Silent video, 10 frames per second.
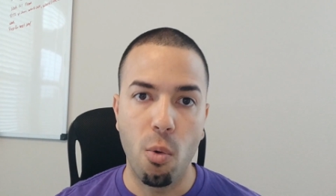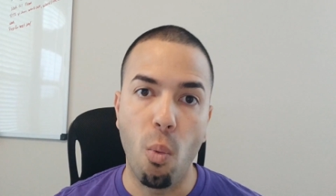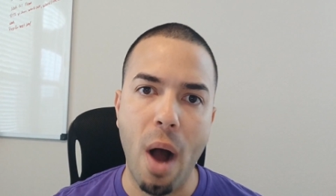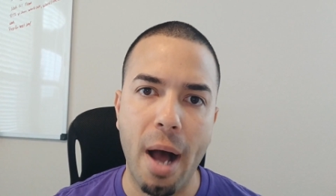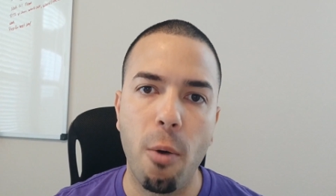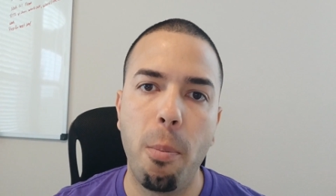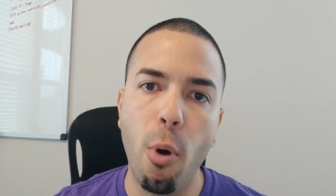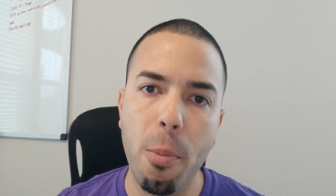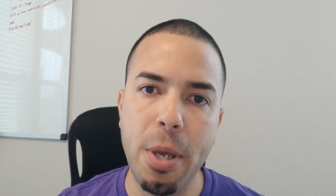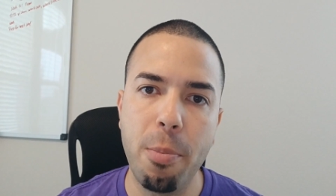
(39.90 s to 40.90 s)
while
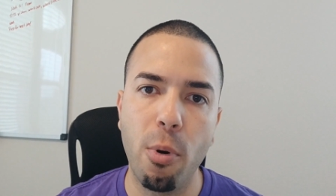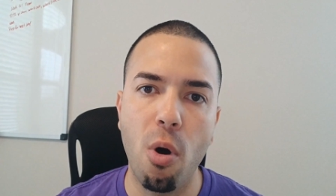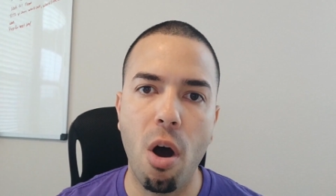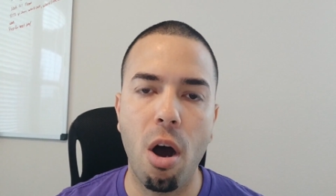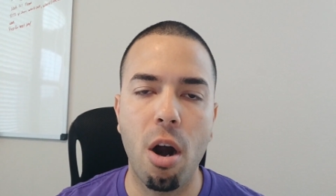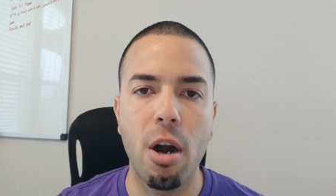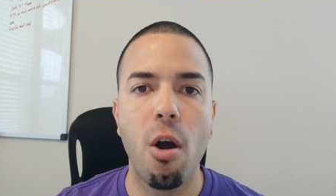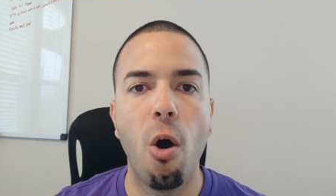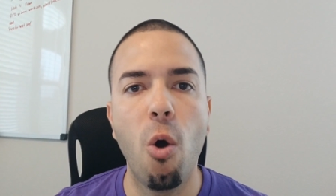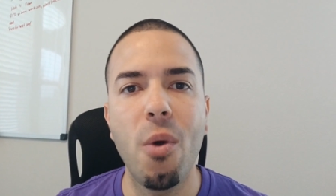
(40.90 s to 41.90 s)
poor people
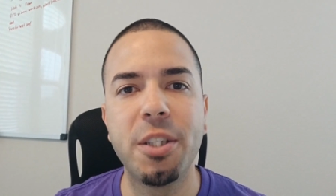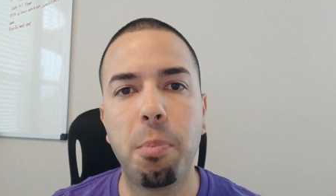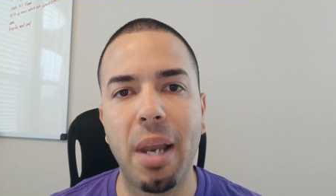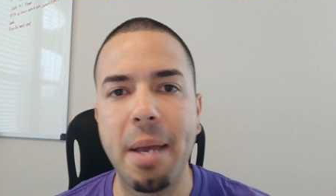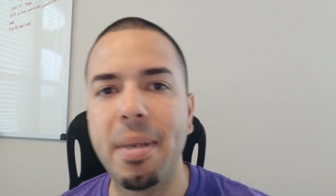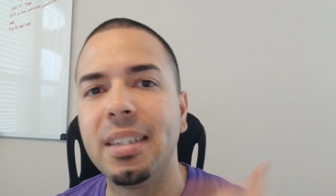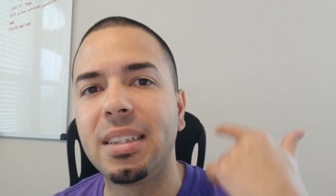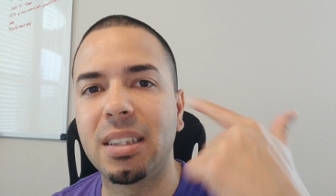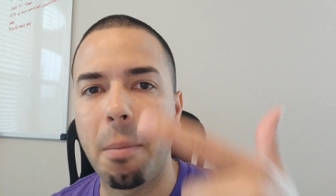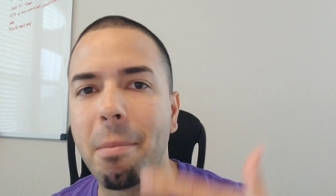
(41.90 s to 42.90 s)
are always blaming
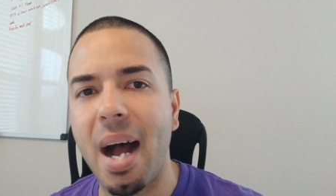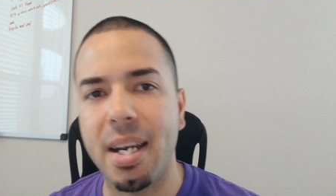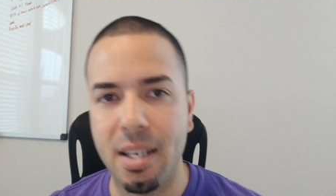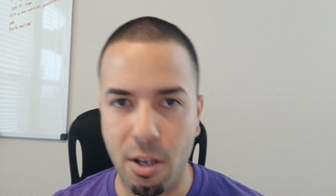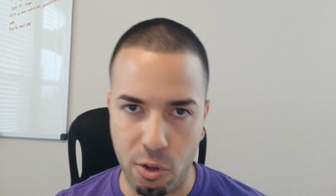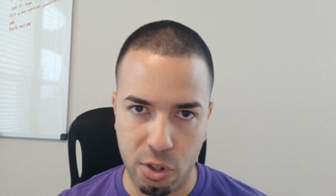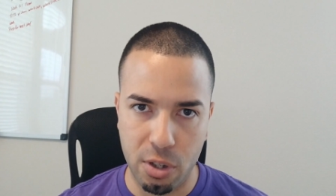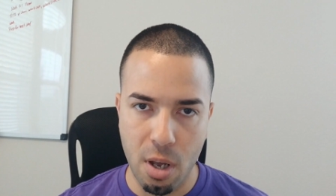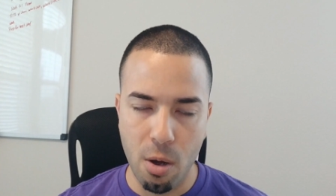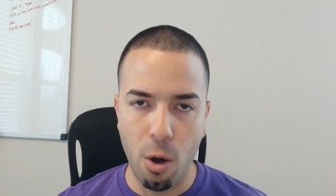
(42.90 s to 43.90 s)
somebody
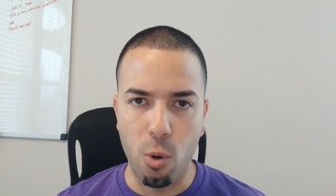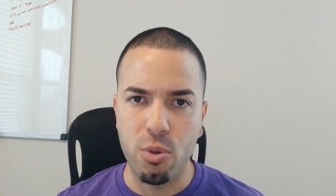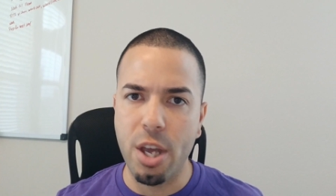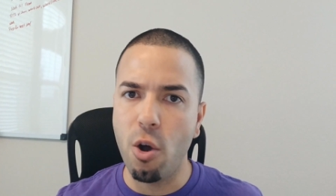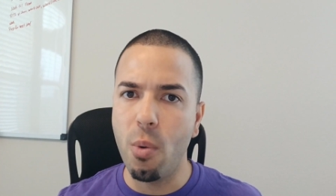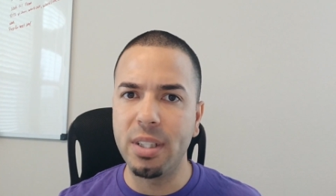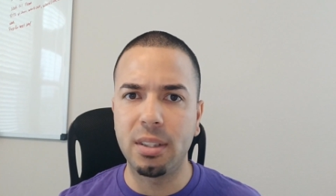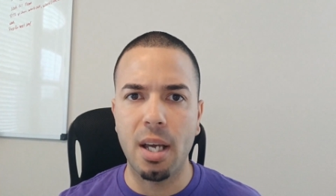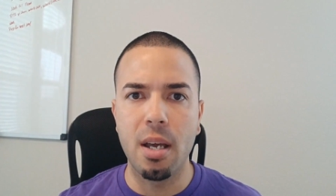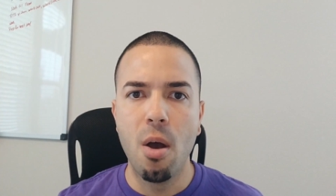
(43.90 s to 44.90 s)
else. Oh, they always
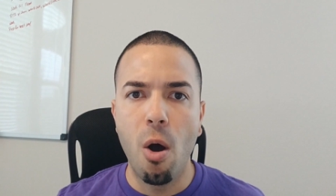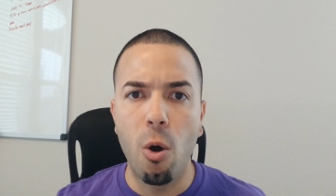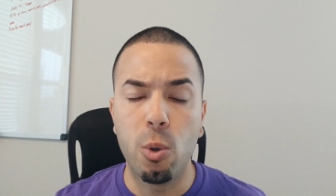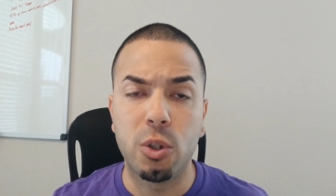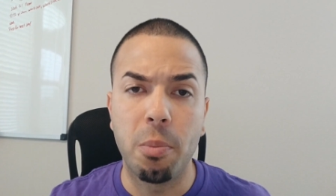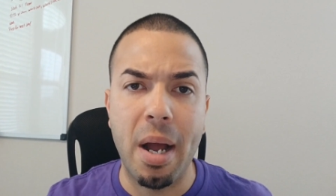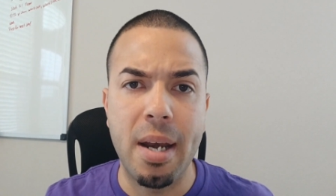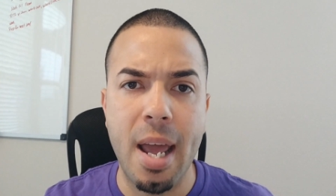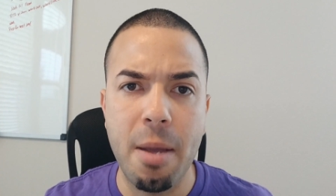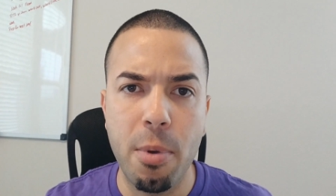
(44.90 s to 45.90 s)
say, oh, it's my
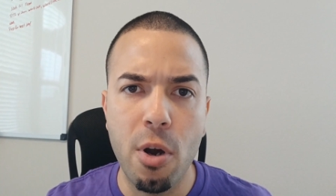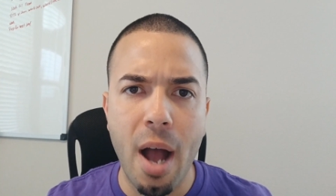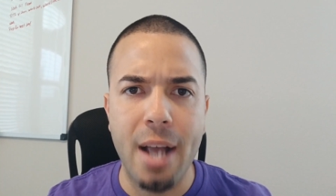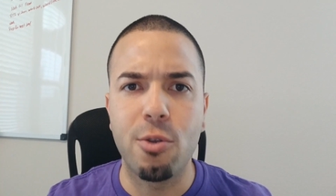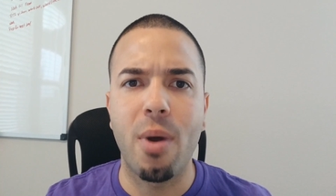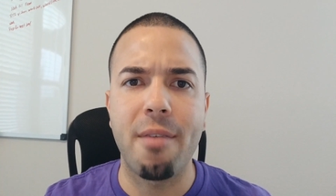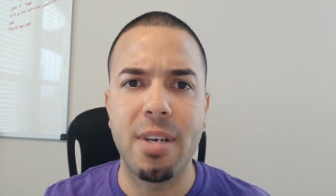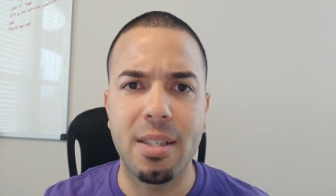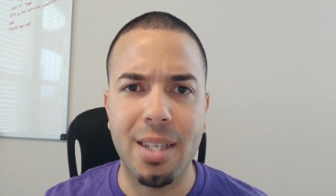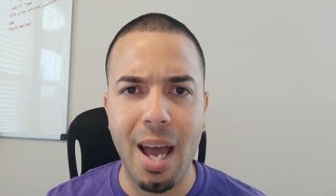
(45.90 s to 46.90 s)
neighbor, I don't have
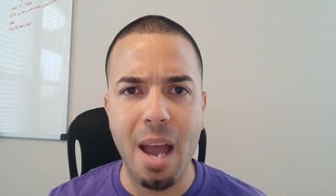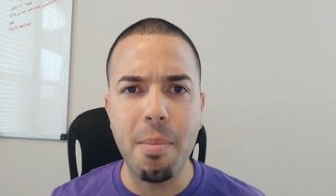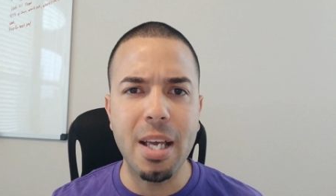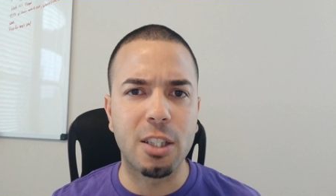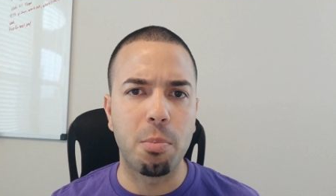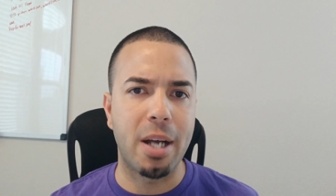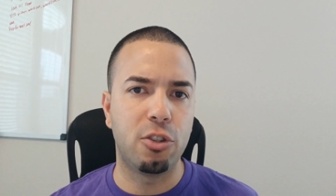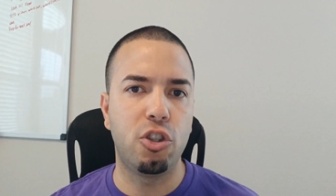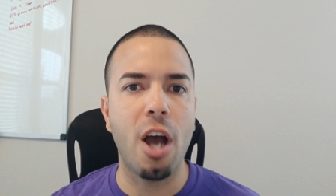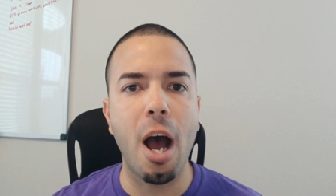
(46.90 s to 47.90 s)
any time, it's my
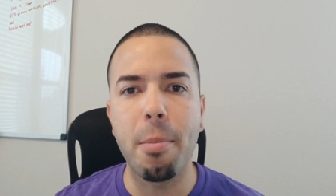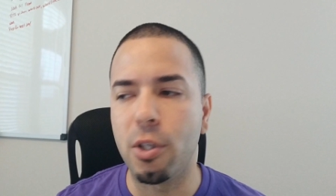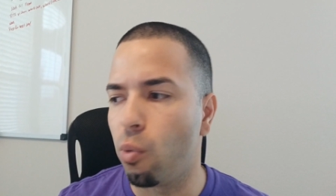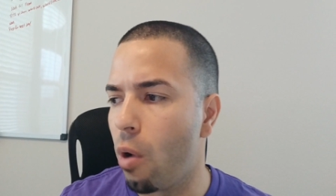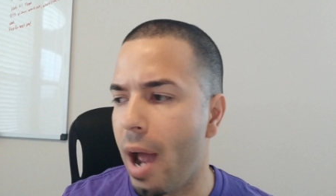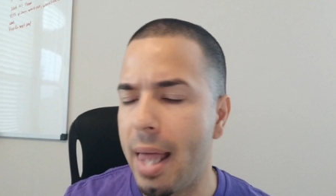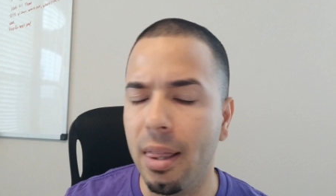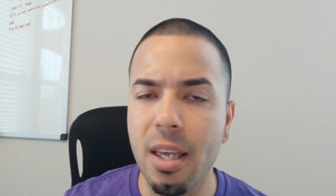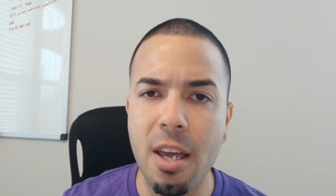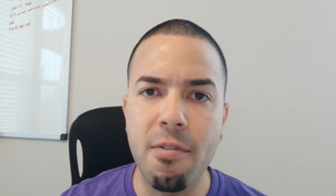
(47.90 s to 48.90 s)
job, it's where I
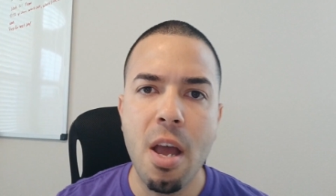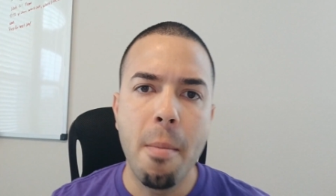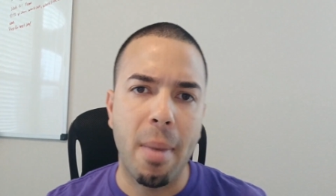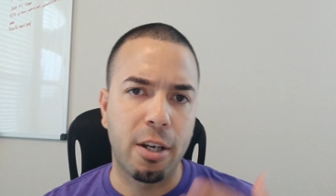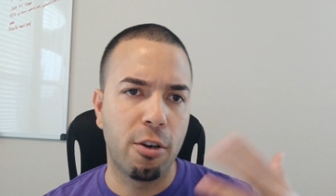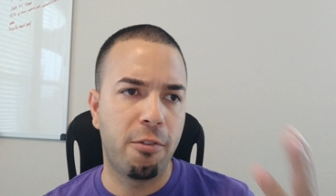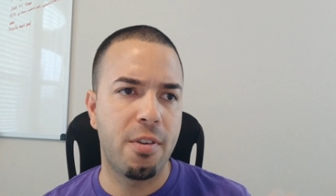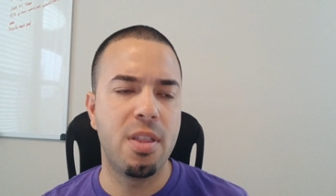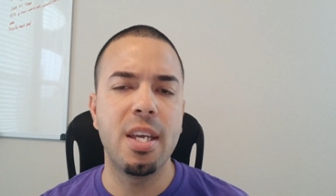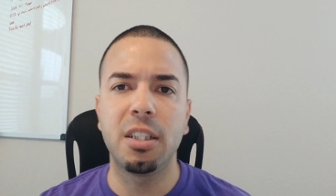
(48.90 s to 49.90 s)
live, my
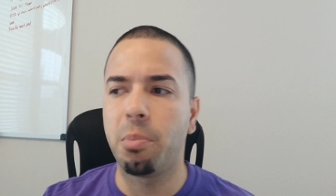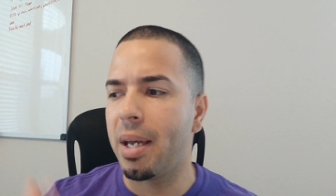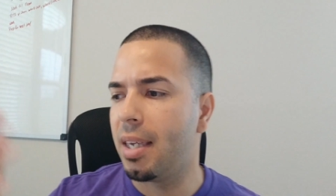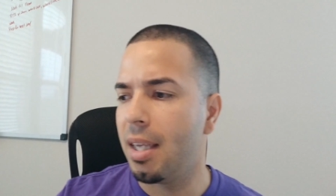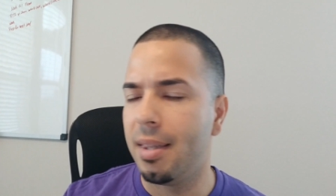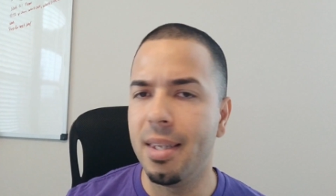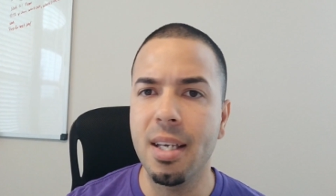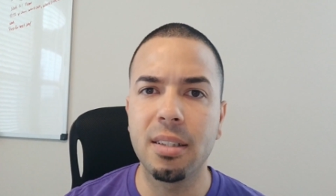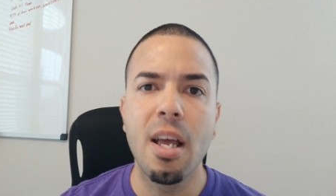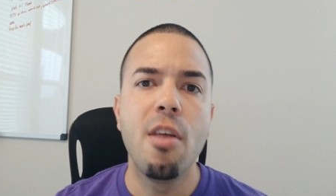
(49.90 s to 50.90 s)
girlfriend this, my kid
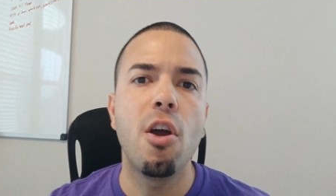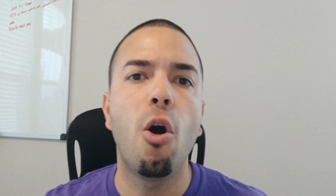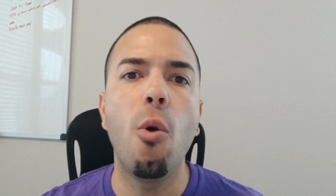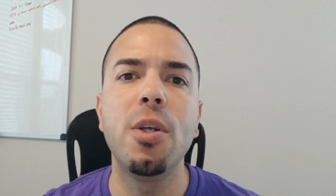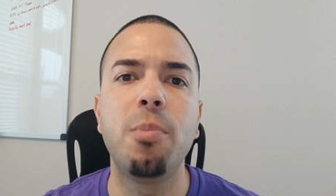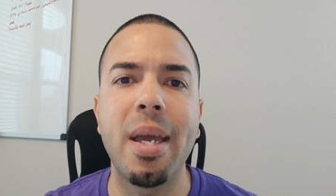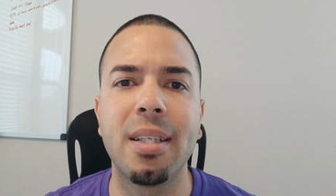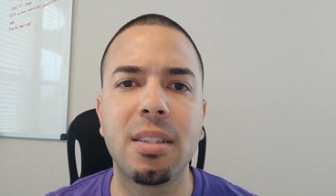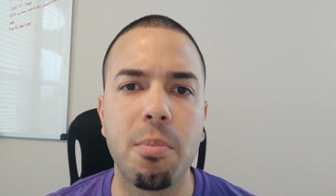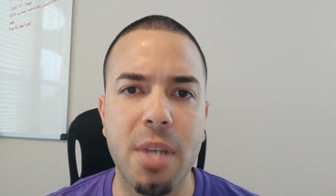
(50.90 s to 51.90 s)
this. They're always
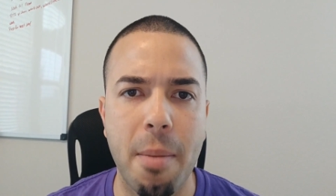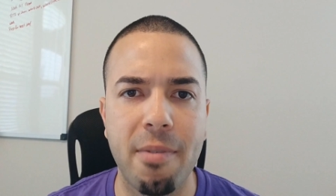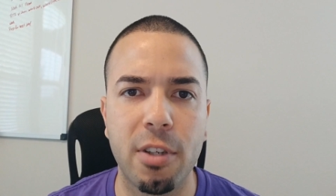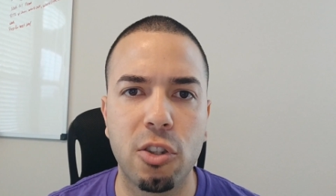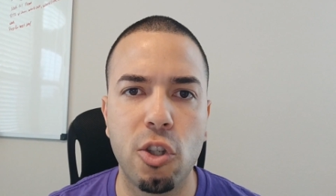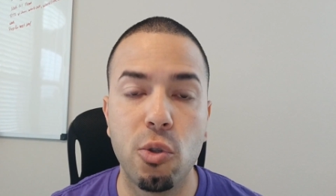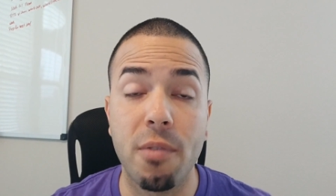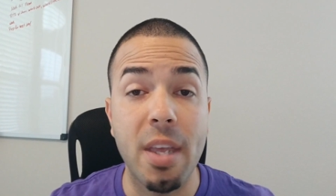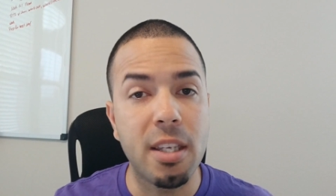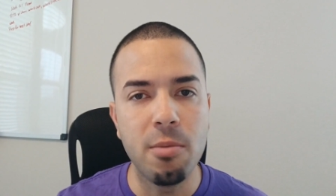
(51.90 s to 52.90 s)
making some type of excuse.
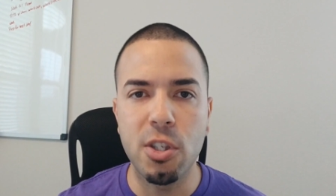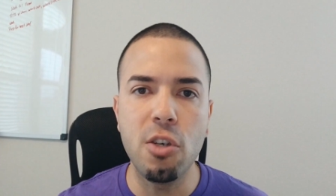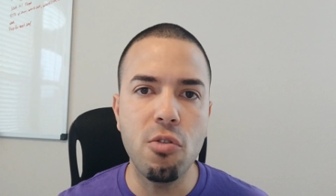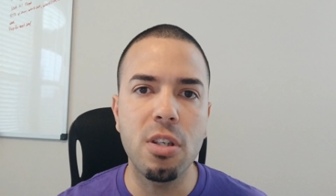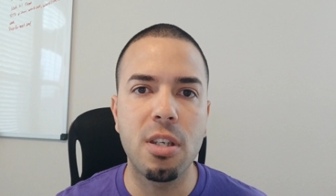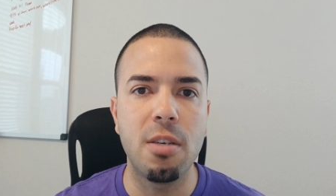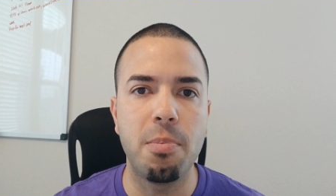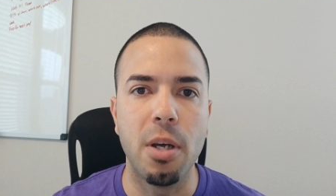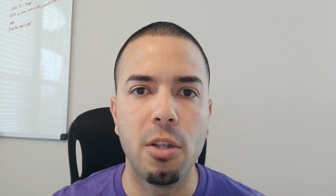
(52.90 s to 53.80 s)
If they continue to keep